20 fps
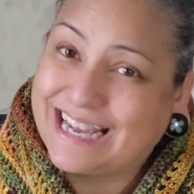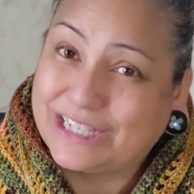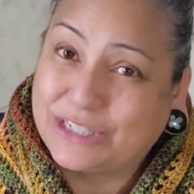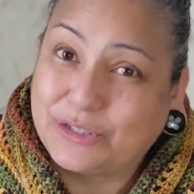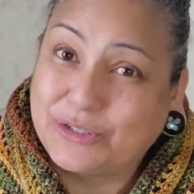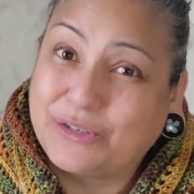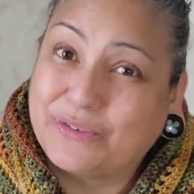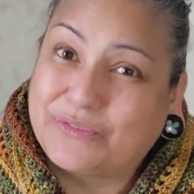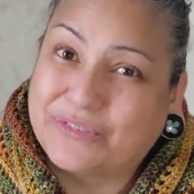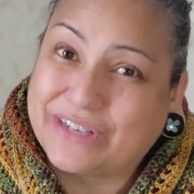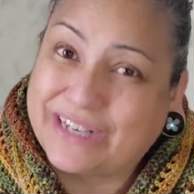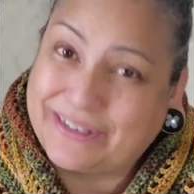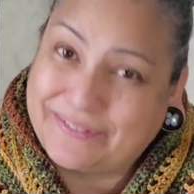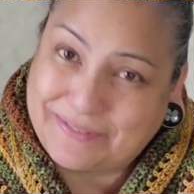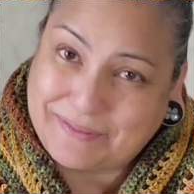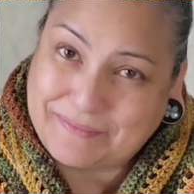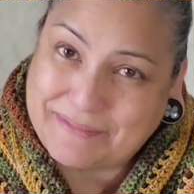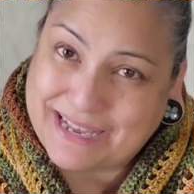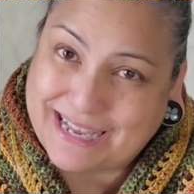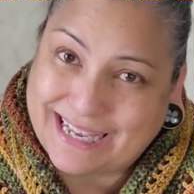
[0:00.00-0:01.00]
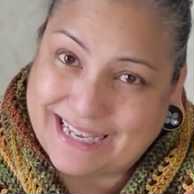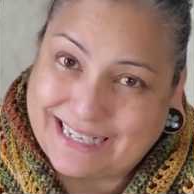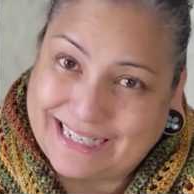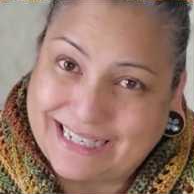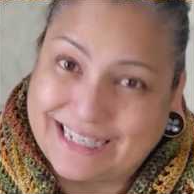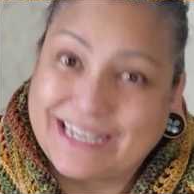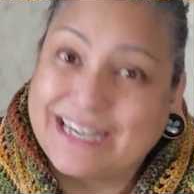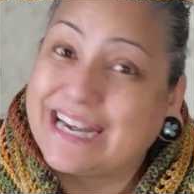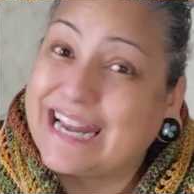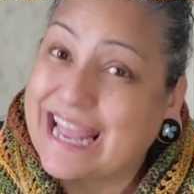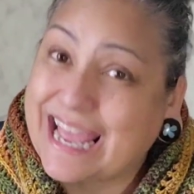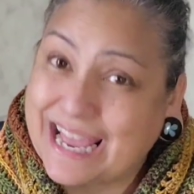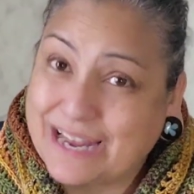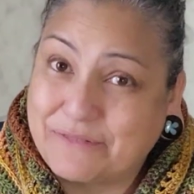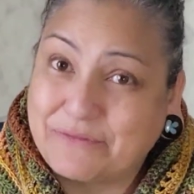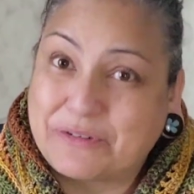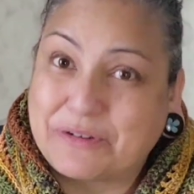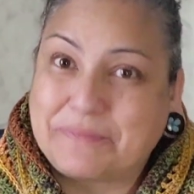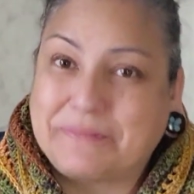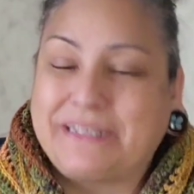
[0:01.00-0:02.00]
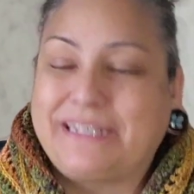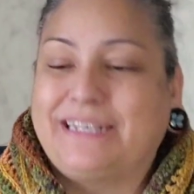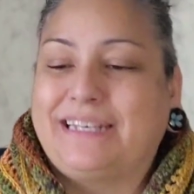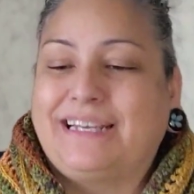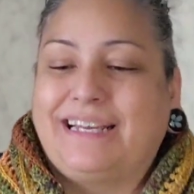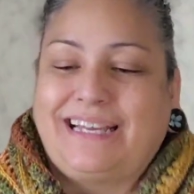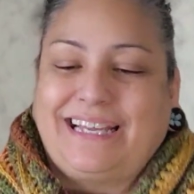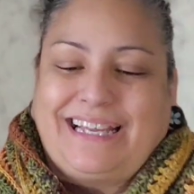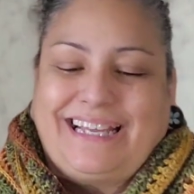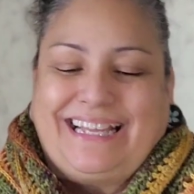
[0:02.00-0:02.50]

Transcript: a tool for every man and woman.